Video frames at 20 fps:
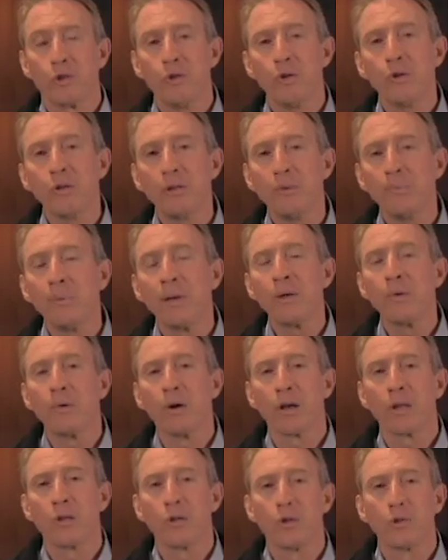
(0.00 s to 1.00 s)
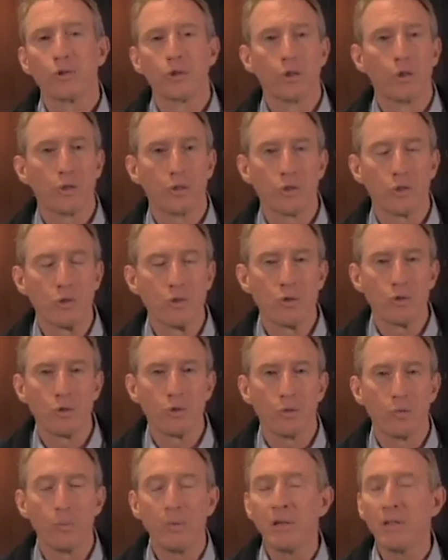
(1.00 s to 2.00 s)
You can be one of those learners
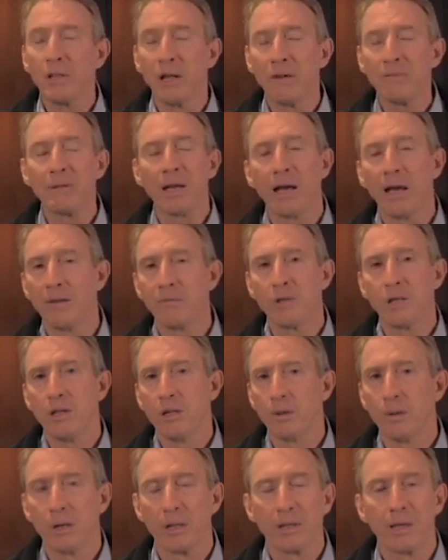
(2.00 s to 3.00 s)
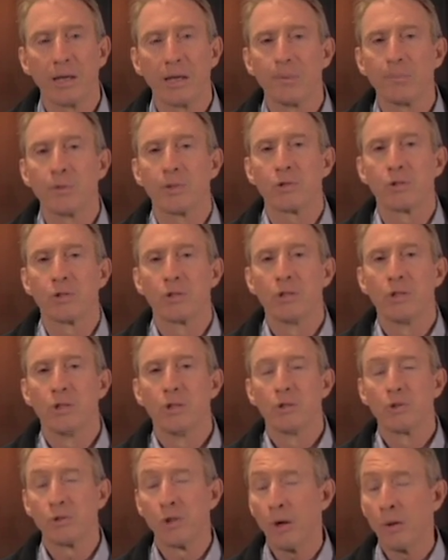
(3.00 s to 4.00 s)
too. We'd love to have you here on campus.
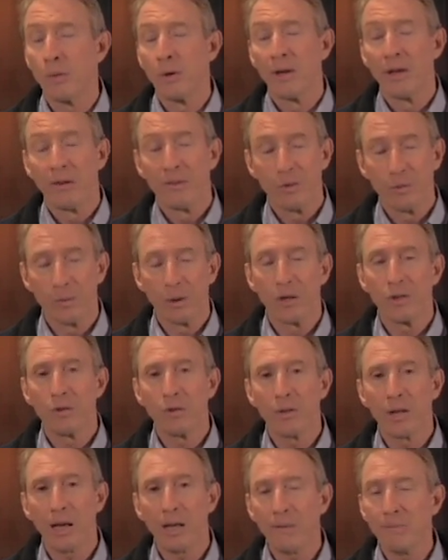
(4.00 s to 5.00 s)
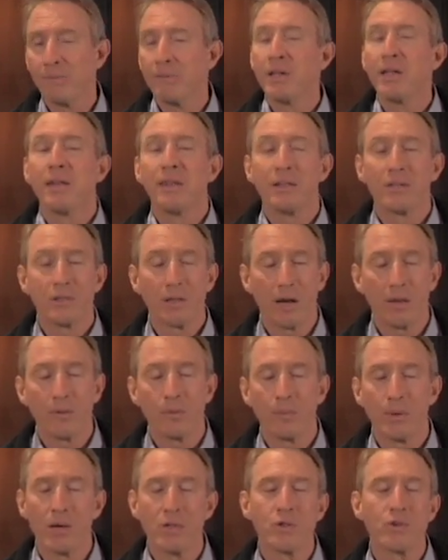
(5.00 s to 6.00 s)
So, you want to do that? The time
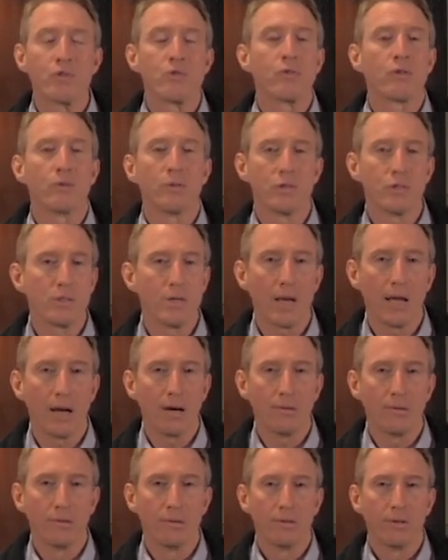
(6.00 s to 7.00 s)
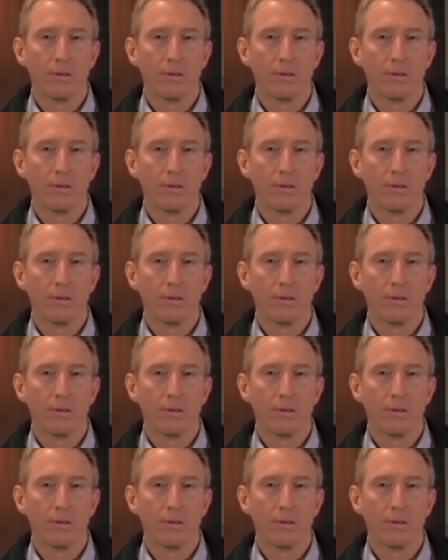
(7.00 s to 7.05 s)
to register is now.